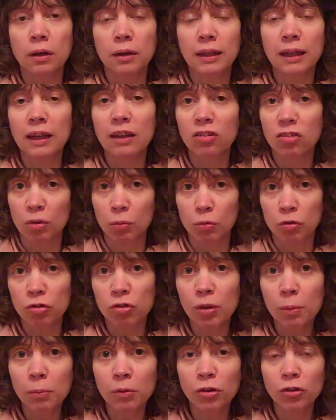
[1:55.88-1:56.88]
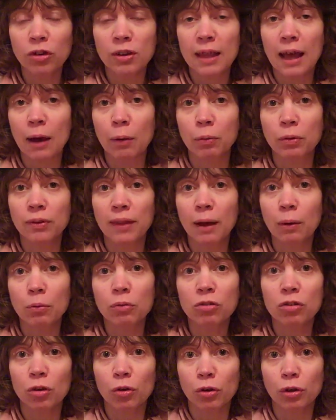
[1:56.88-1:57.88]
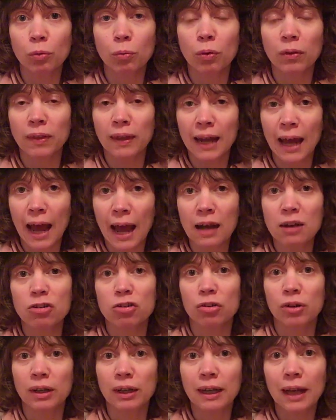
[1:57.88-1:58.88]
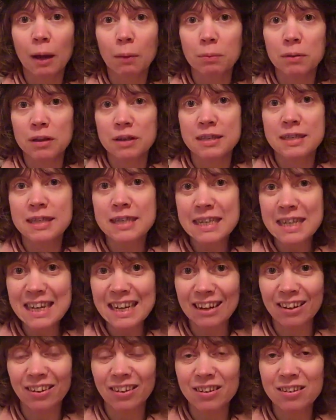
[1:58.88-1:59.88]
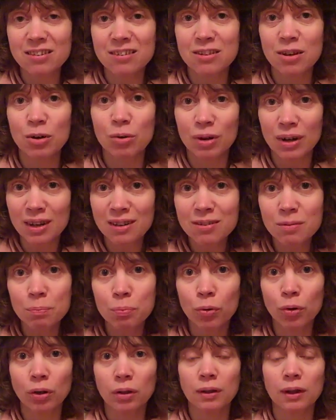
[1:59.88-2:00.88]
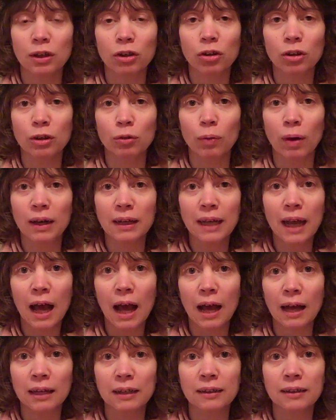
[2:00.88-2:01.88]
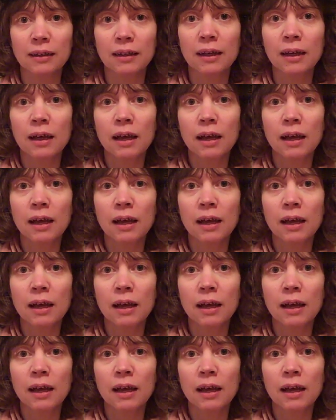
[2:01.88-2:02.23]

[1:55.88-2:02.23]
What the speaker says: things that were similar to that one. That was the only one that actually kept its seal. So it is important that you get the right kind.